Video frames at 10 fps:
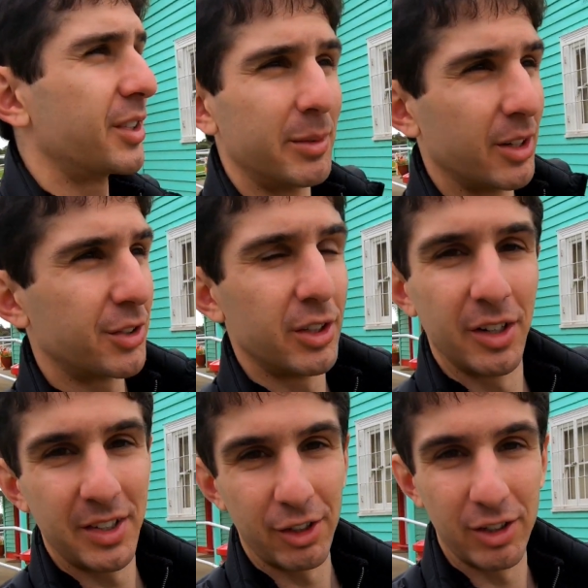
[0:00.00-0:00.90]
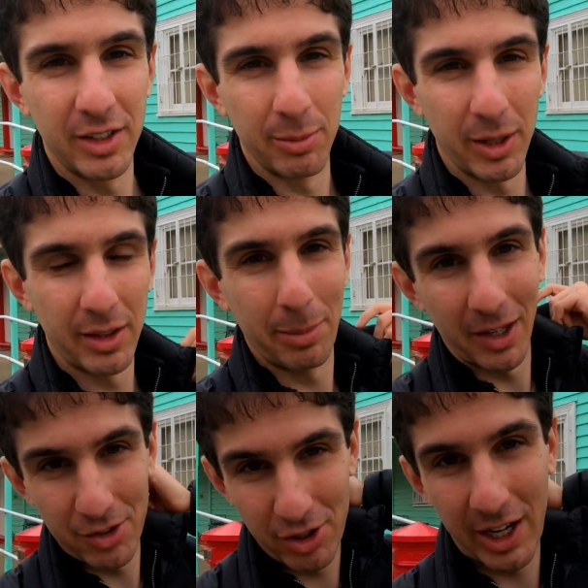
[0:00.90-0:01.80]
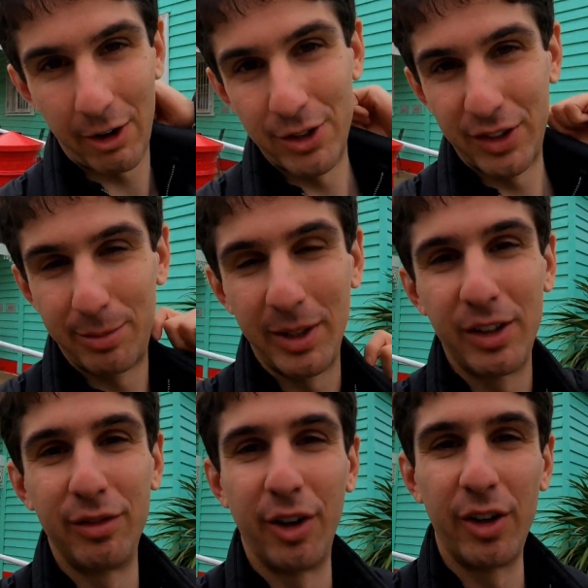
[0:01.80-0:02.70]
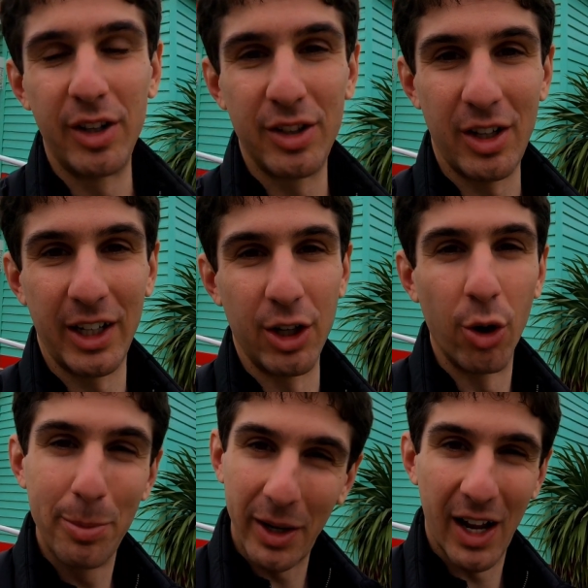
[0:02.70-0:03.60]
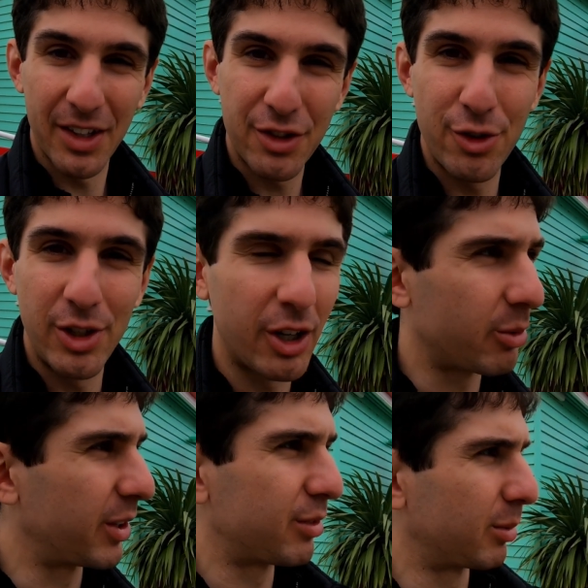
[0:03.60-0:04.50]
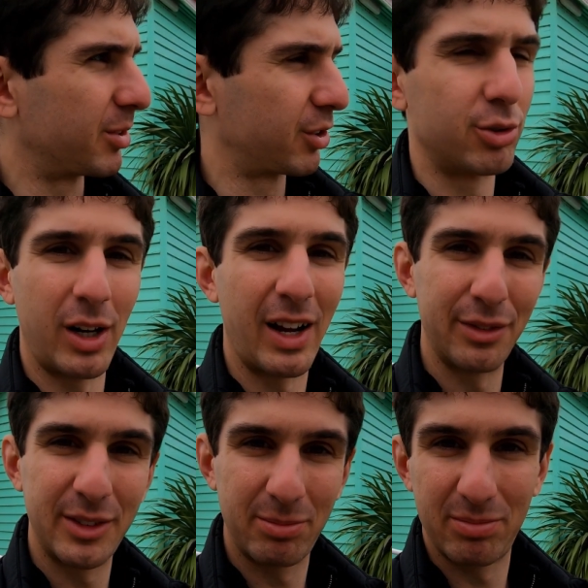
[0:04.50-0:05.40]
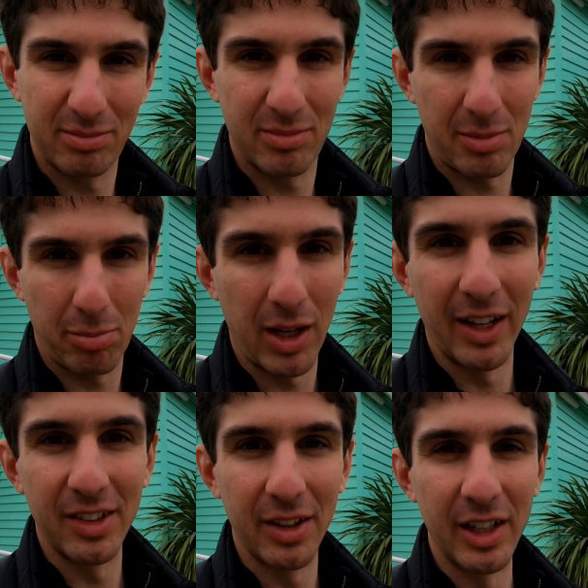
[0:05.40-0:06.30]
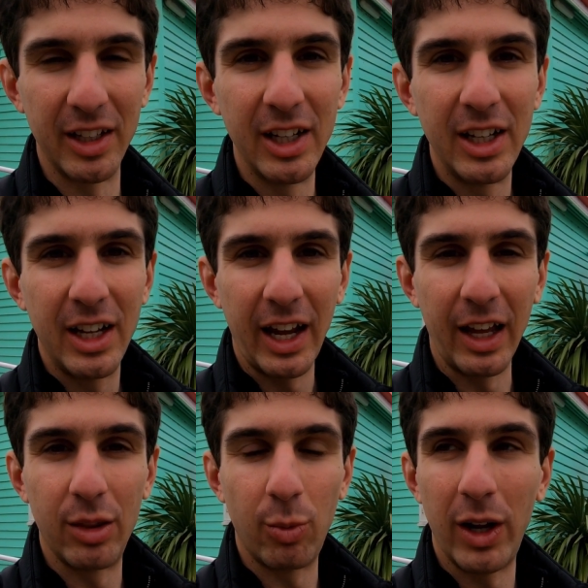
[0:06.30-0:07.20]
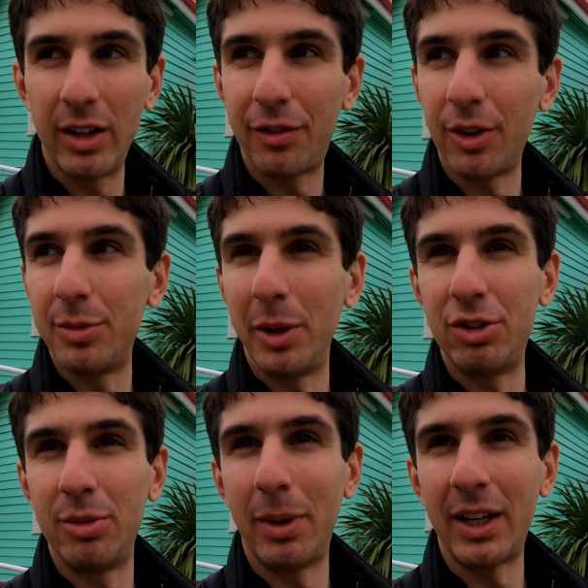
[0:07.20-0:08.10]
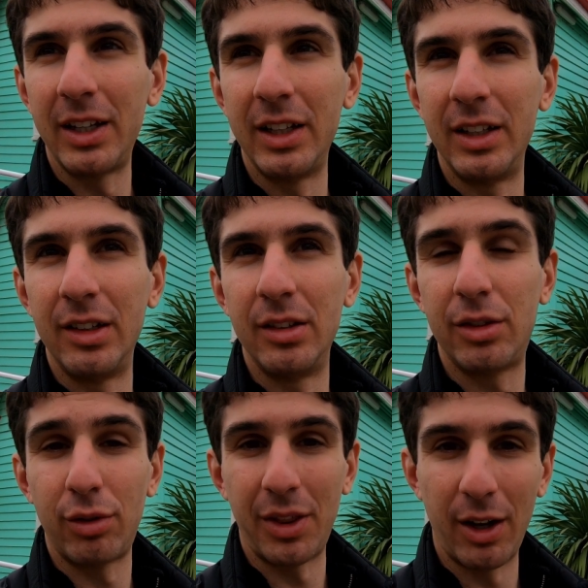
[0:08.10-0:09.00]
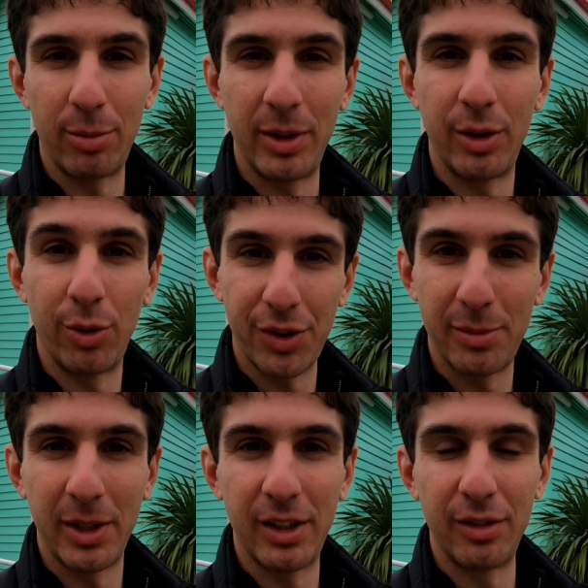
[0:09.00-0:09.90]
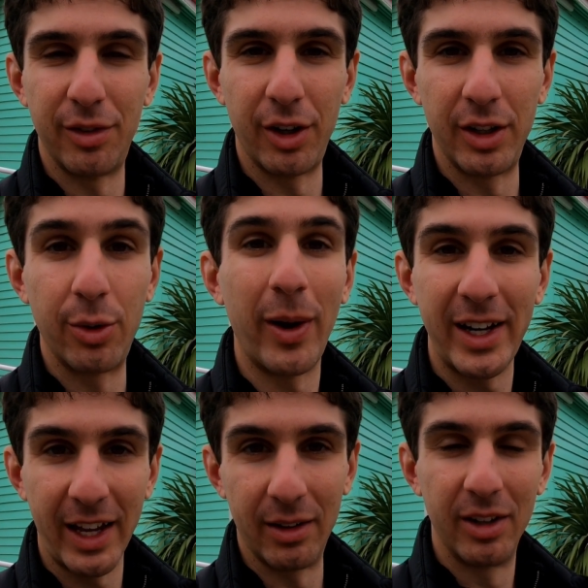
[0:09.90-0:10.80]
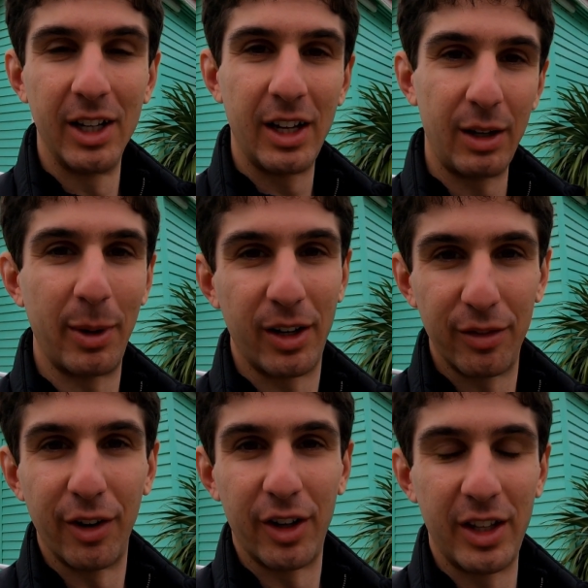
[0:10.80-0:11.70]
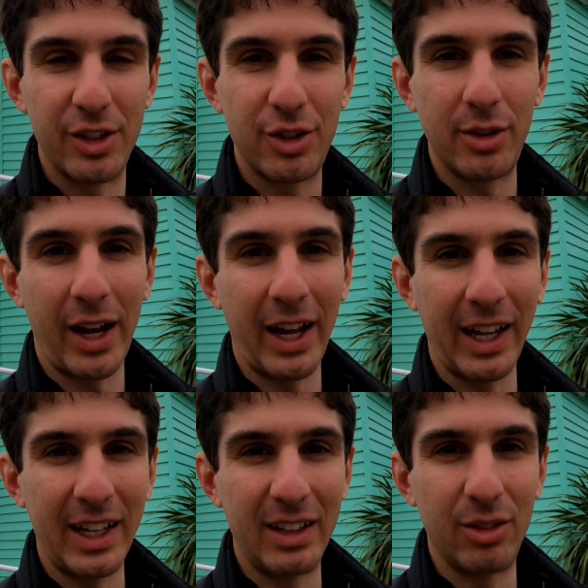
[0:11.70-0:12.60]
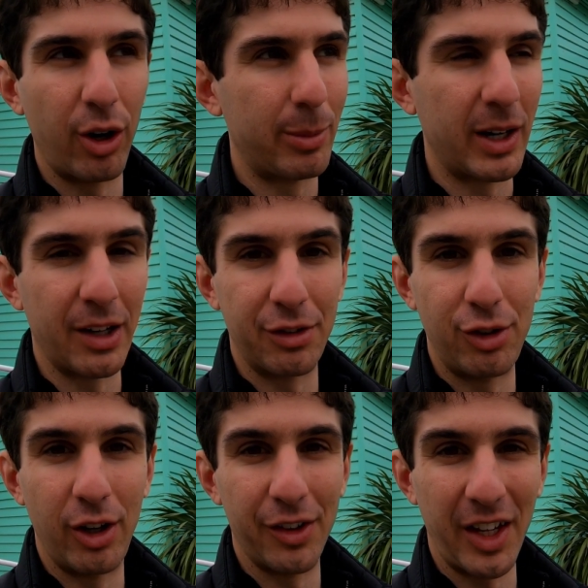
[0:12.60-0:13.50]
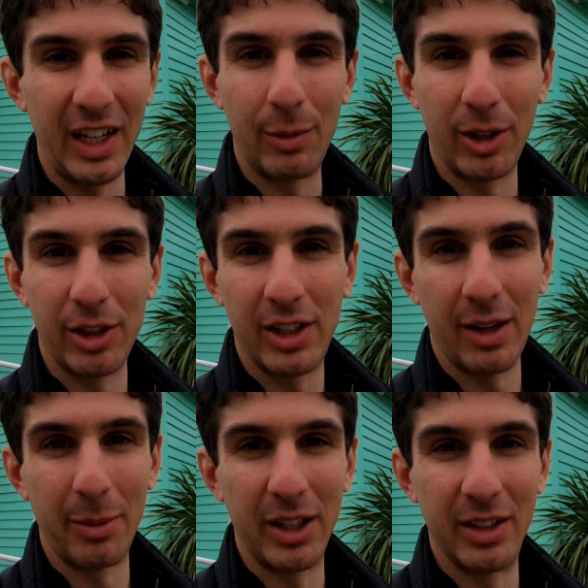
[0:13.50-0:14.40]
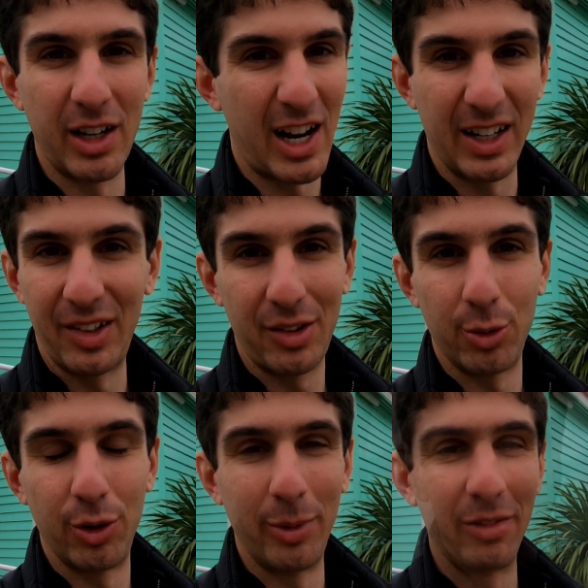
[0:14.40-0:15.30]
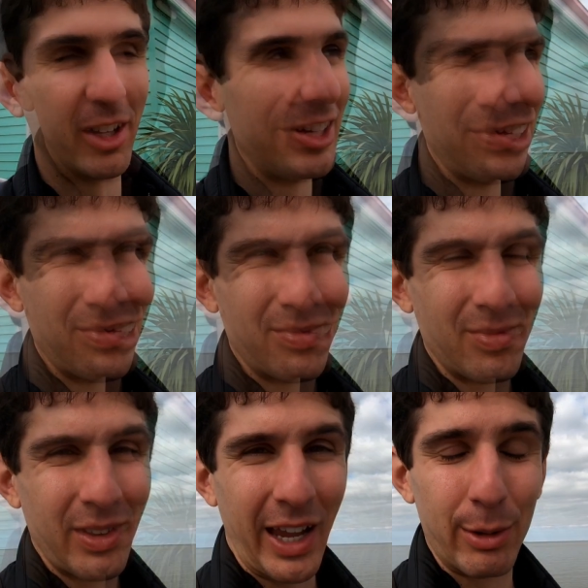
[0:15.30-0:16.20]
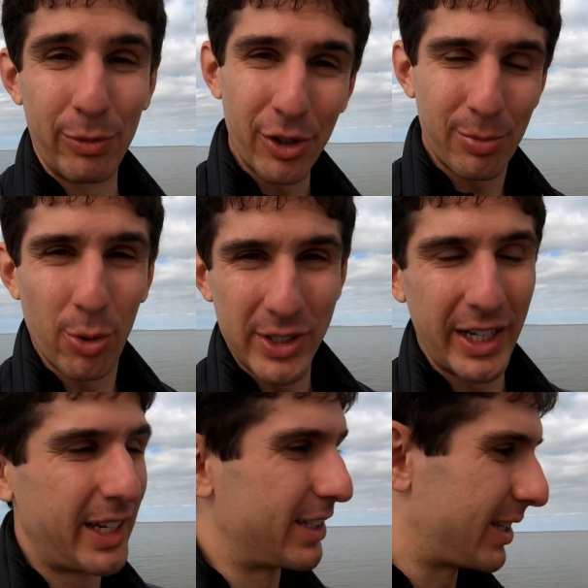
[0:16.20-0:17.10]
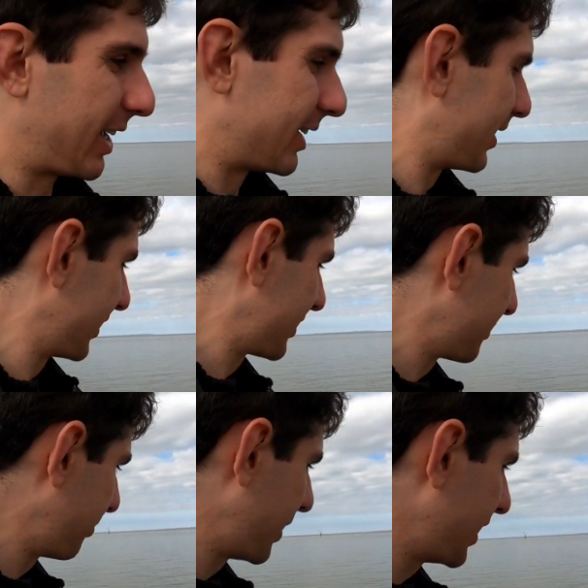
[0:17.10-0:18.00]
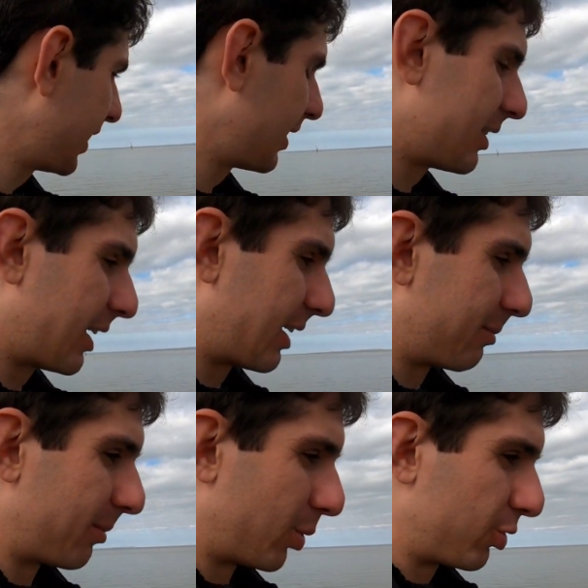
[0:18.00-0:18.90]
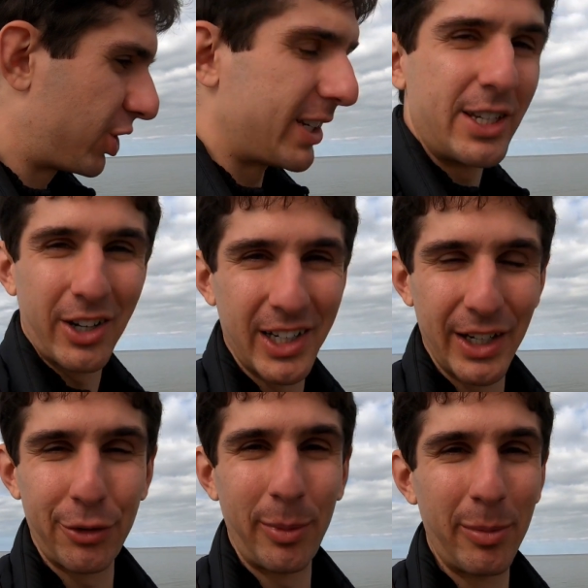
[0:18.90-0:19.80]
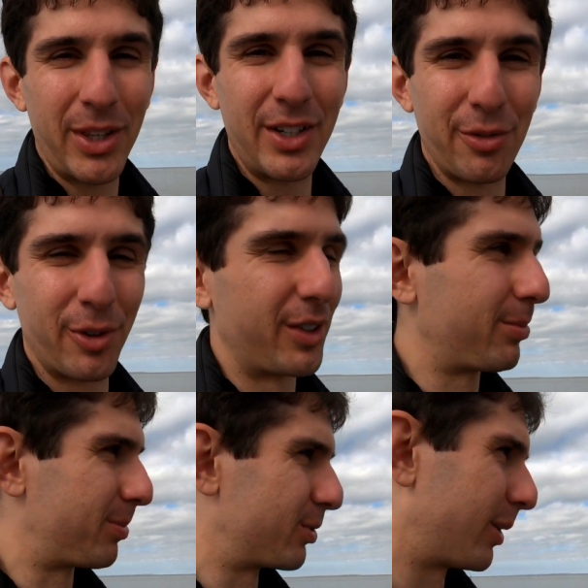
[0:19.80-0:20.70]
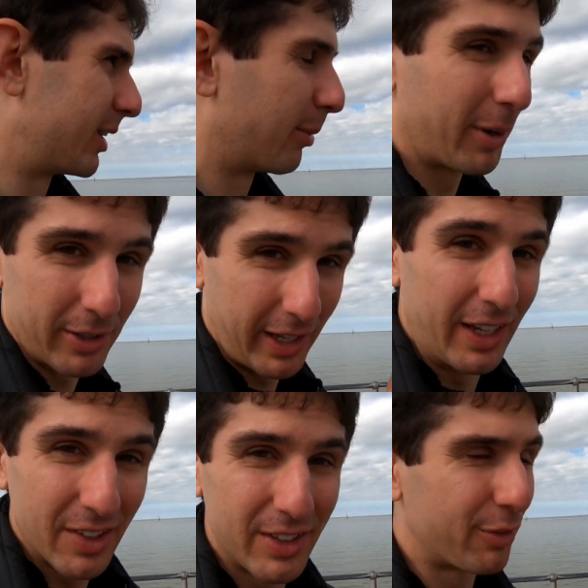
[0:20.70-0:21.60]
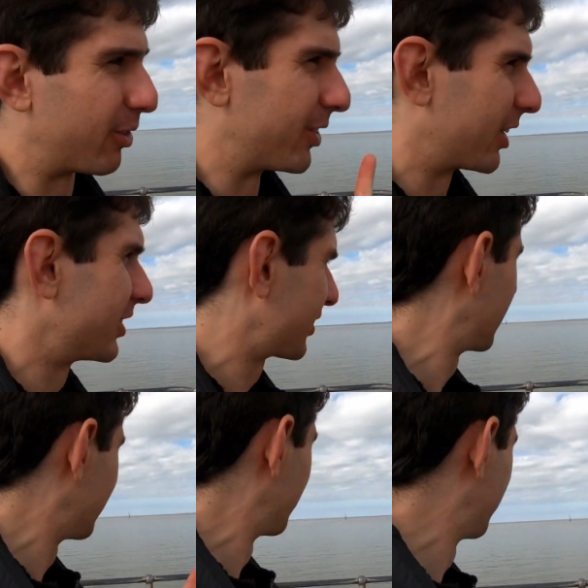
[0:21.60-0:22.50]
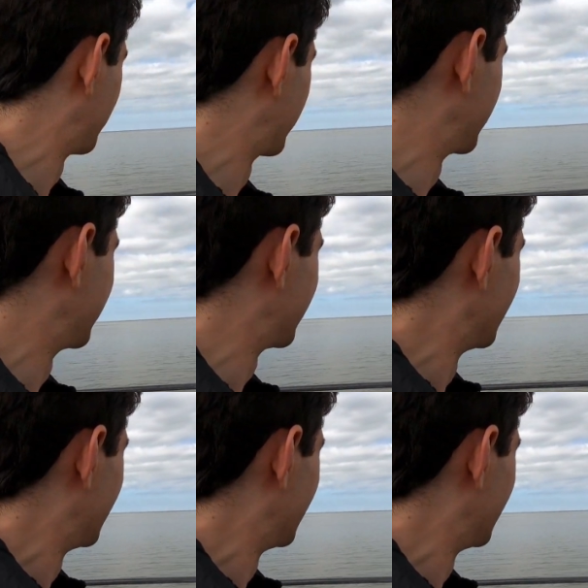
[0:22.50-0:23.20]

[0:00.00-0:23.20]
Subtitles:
Something else I noticed actually, that one of the passenger carriages has been converted into like an open art studio, or this one was a craft place, I think. And the one I forgot to mention back in Strathalbyn had also been converted. The Red Hen had been converted into a open art studio, so anyone could come in, artists or whomever. And we've just walked out here to the end of this pier or jetty. I can never remember the difference between them. Apparently there is a difference, I just can't remember what it is.